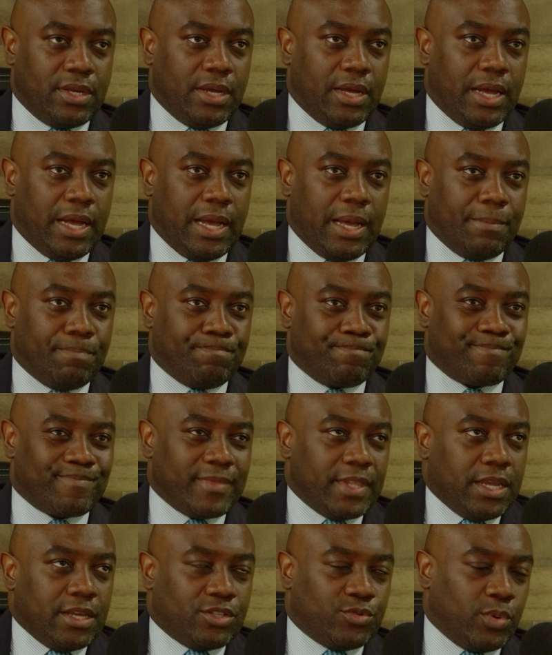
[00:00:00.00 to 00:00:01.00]
Um,
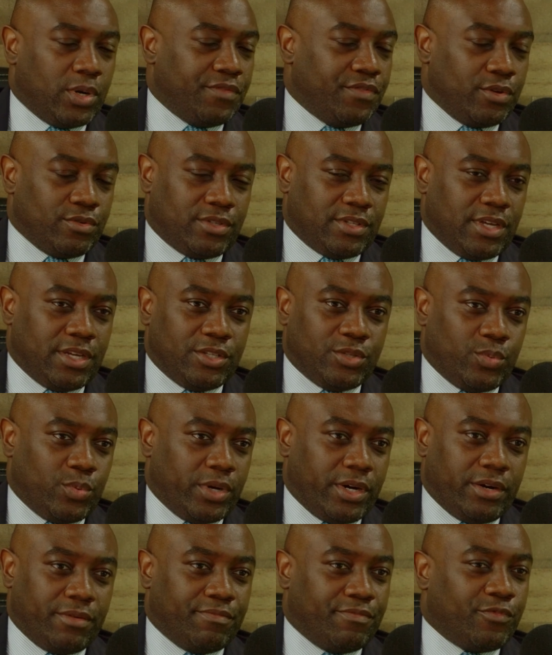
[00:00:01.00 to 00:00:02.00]
it's one of those things
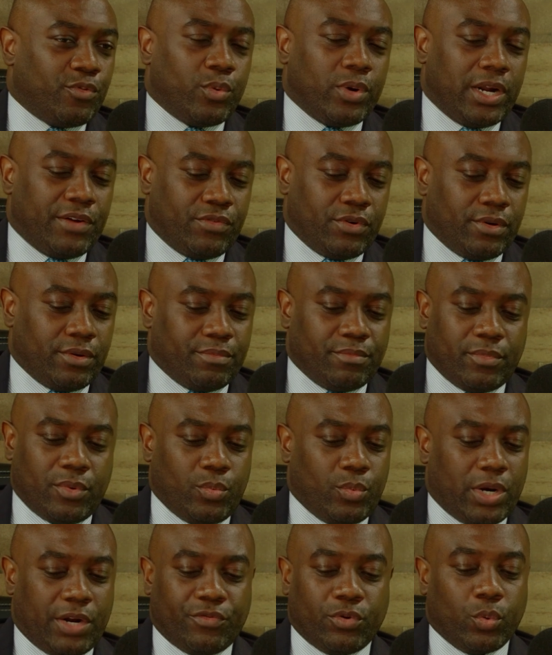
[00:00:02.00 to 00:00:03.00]
where for whatever
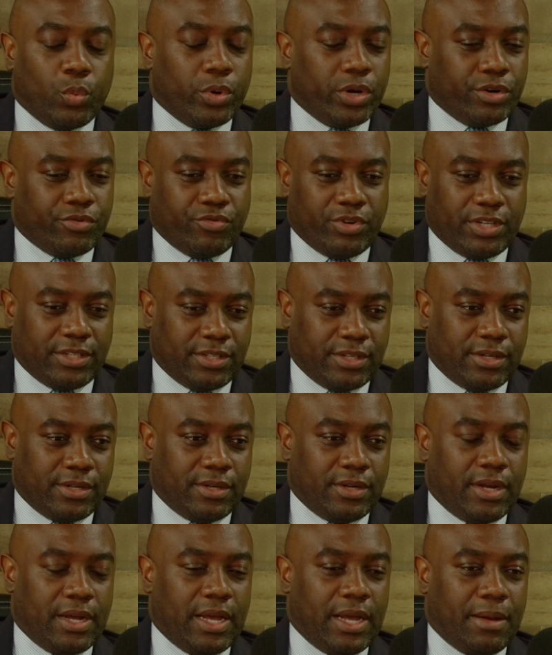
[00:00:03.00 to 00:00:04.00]
whatever weird
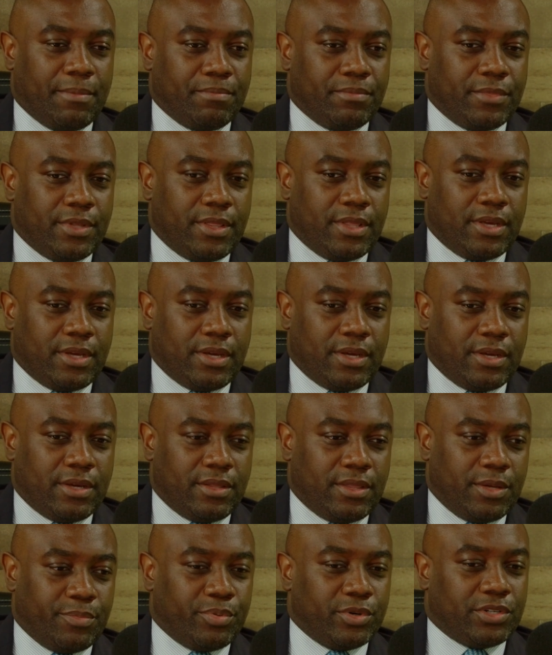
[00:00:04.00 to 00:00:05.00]
reason um, the
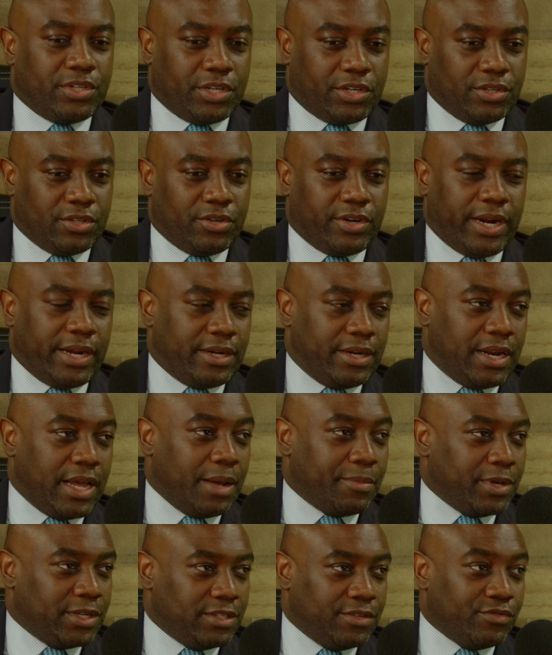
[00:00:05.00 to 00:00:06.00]
the particular
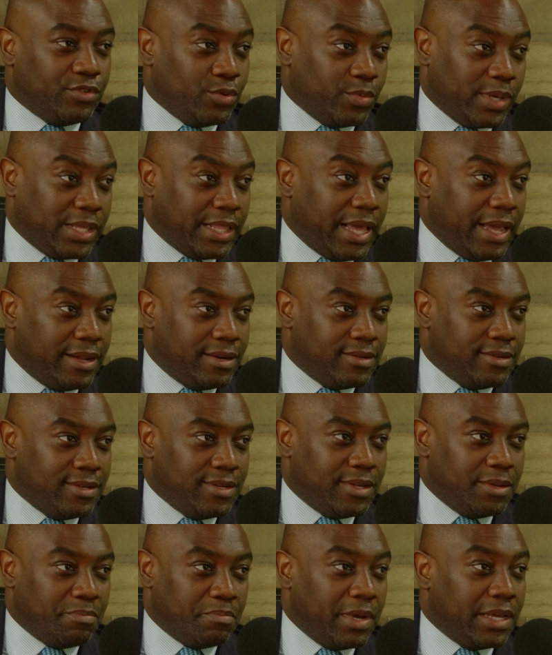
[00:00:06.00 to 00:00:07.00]
economics of doing that
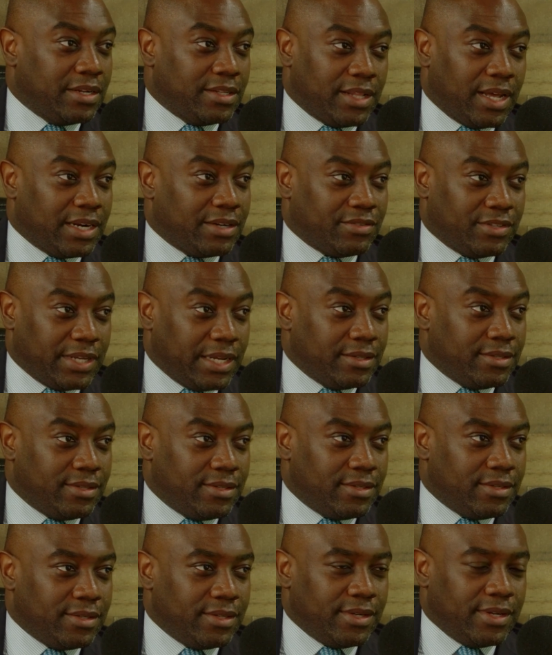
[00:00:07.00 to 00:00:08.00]
mm-hmm. made a lot of
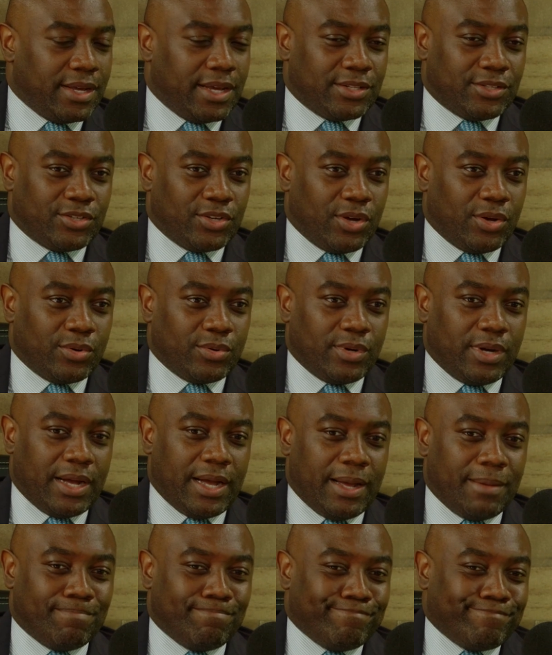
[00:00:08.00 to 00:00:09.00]
sense and so
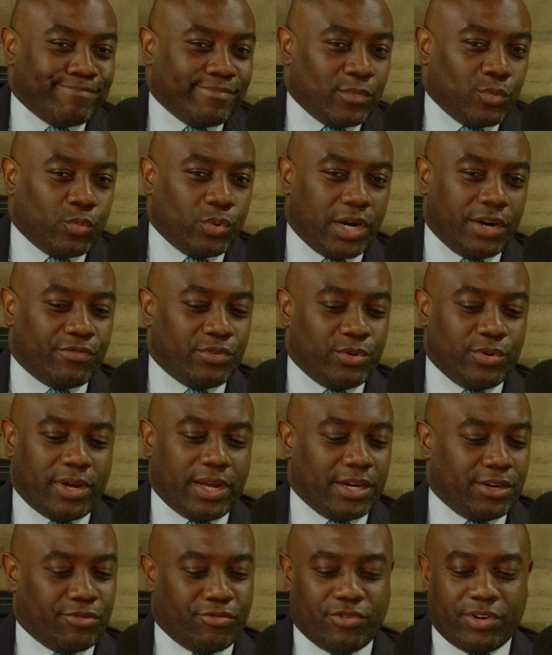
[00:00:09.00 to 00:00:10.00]
um, whenever you kind
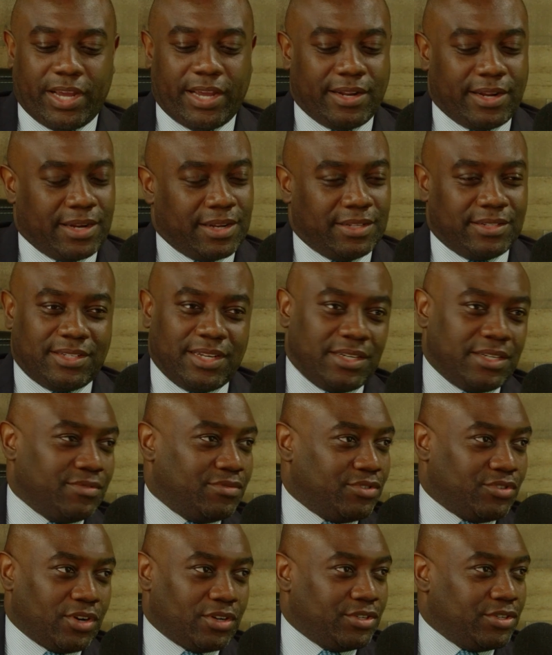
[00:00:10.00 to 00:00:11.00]
of create an incentive
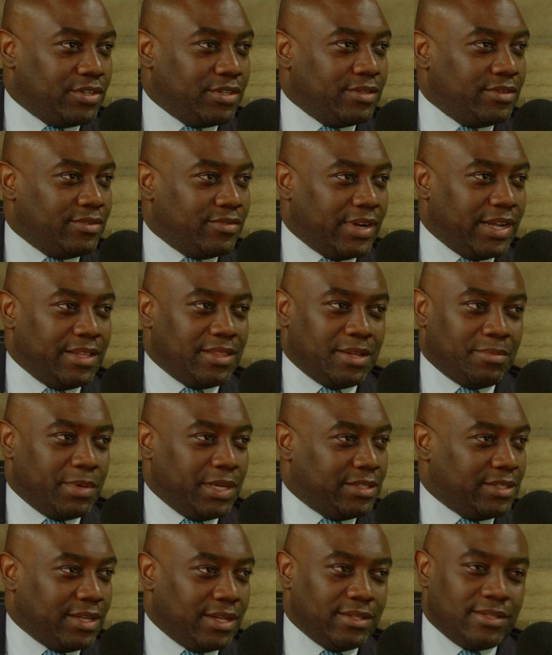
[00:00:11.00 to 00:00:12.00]
structure right that
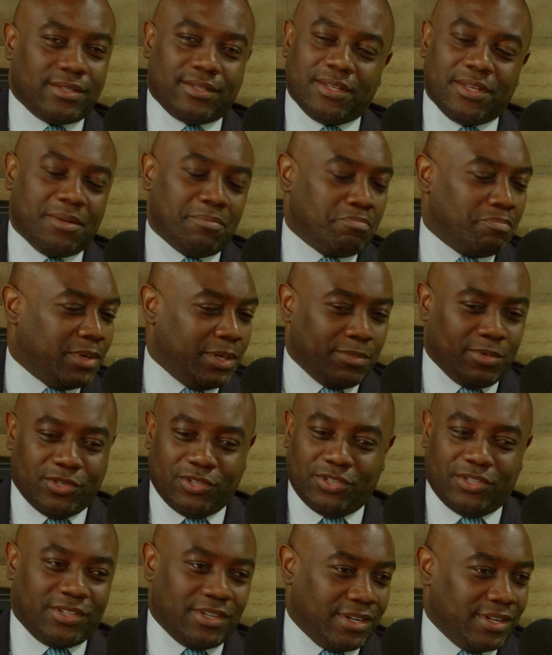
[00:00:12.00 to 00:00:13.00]
makes sense people are
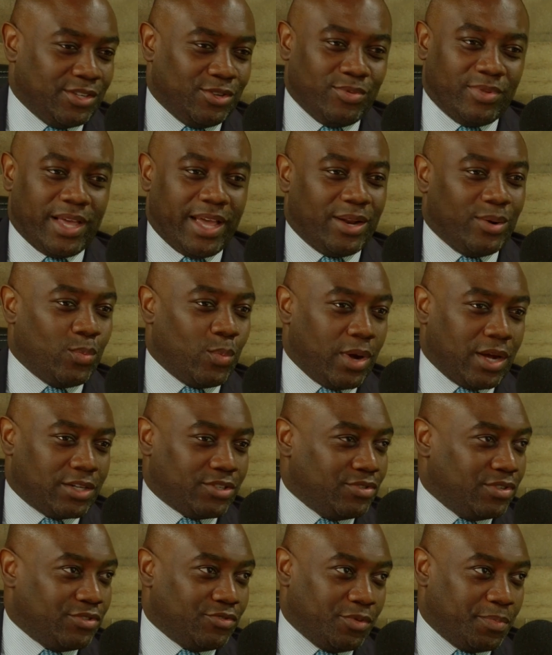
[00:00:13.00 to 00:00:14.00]
just going to do that and wash
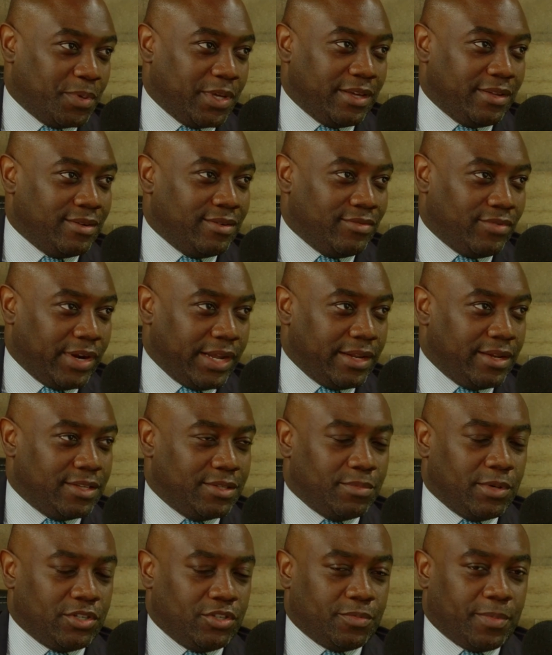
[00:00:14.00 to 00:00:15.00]
rinse repeat right mm-hmm. as
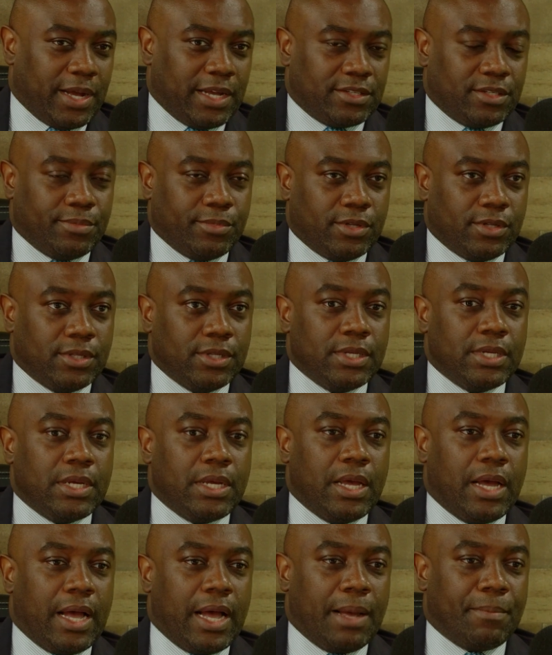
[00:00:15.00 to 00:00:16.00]
much as mm-hmm. possible
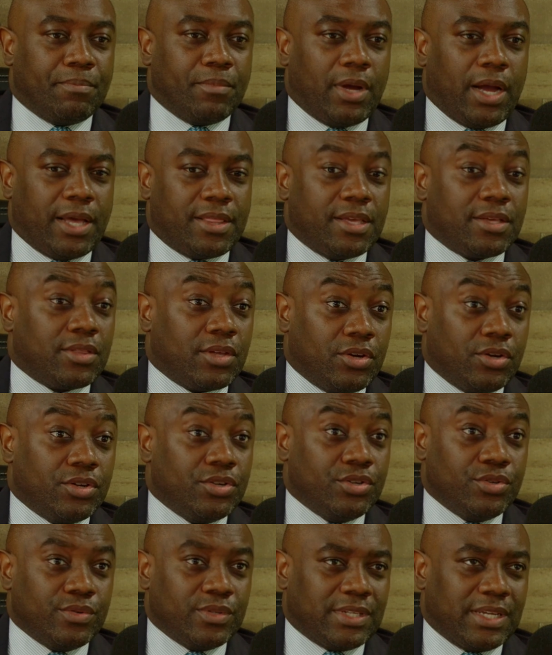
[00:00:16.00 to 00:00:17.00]
um, i think the good
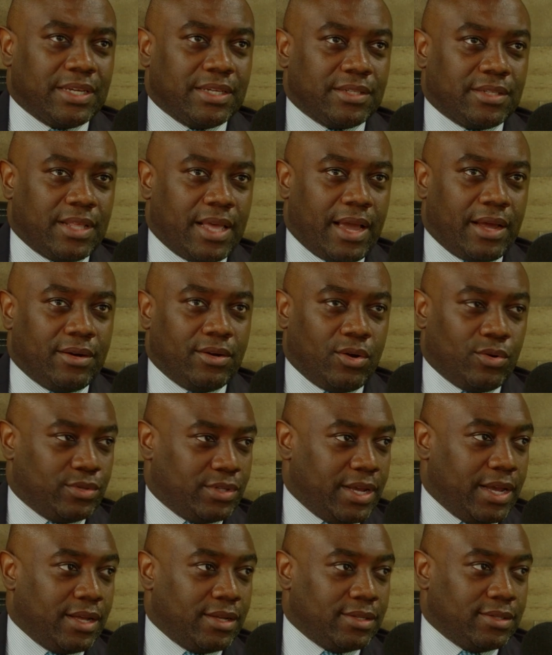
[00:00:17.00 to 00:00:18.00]
news is that
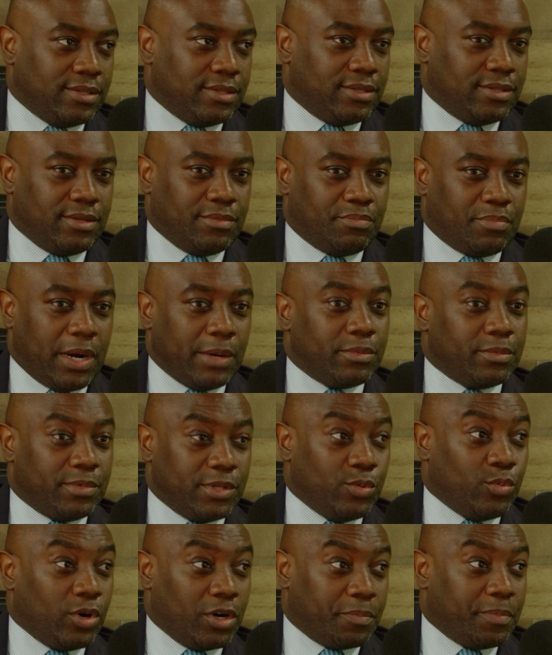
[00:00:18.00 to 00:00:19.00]
hotels probably
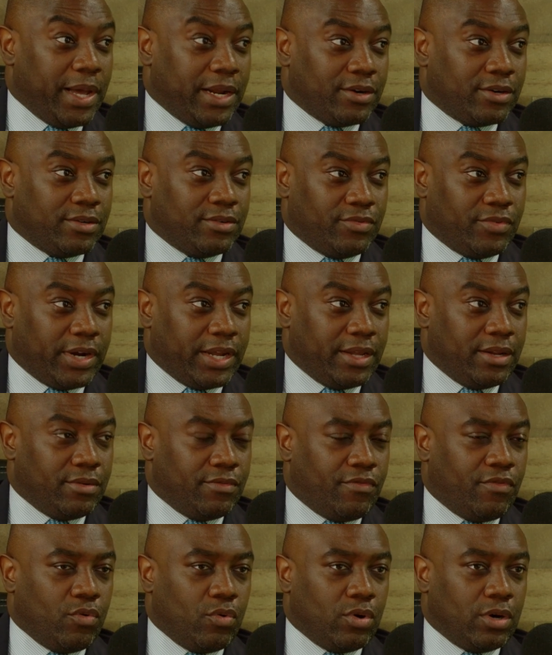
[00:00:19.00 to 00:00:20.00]
work better right
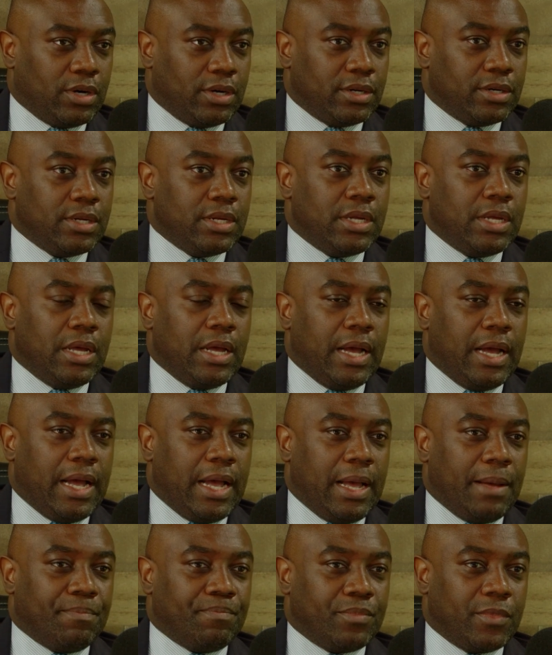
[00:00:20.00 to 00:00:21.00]
mm-hmm. for
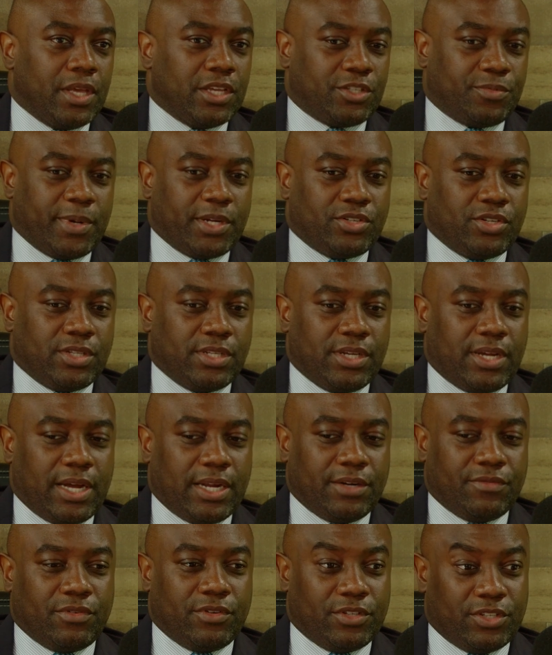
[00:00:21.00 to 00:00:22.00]
um, especially
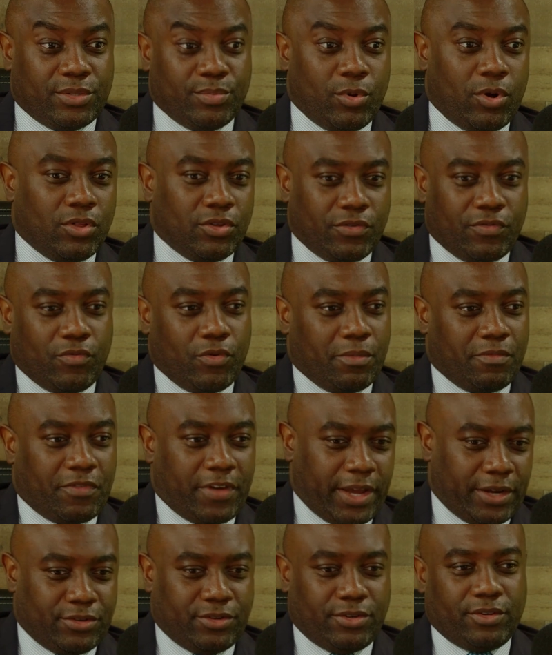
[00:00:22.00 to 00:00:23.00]
kind of smaller form
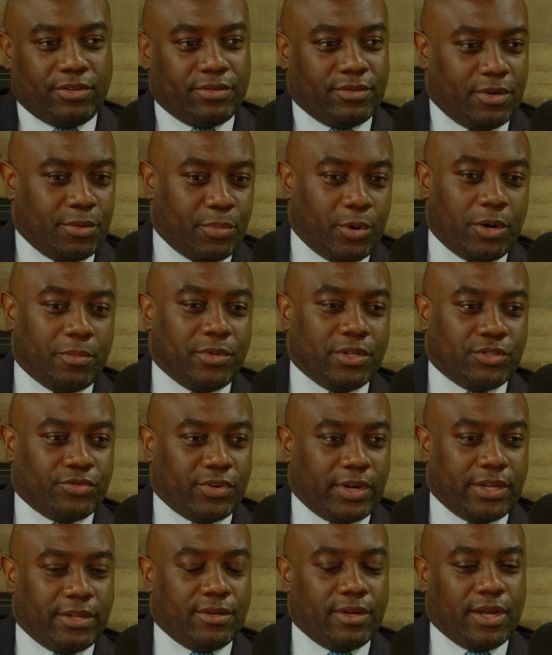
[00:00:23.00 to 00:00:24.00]
factor apartments,
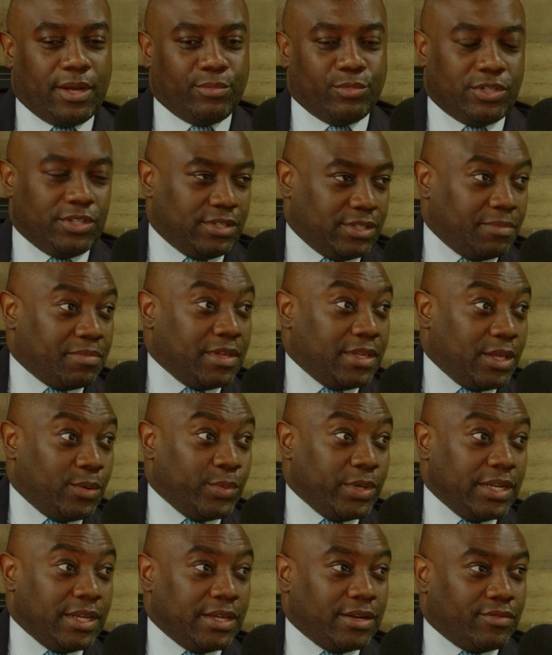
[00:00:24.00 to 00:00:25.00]
right? Um, which is something that we
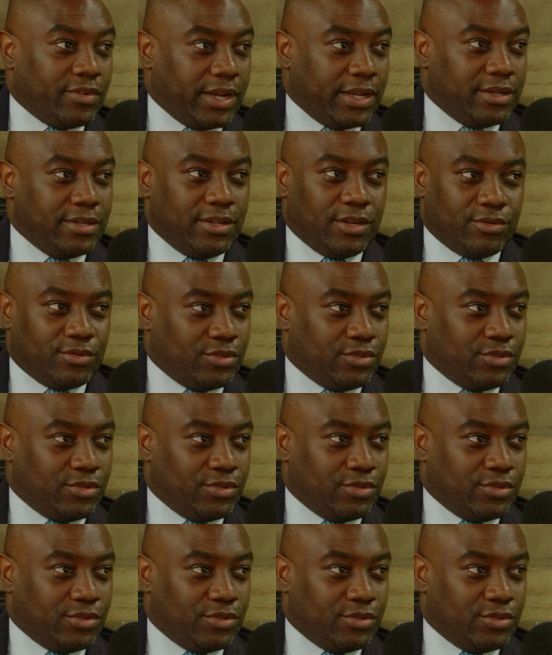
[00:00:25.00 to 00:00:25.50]
need, right? You know, mm-hmm.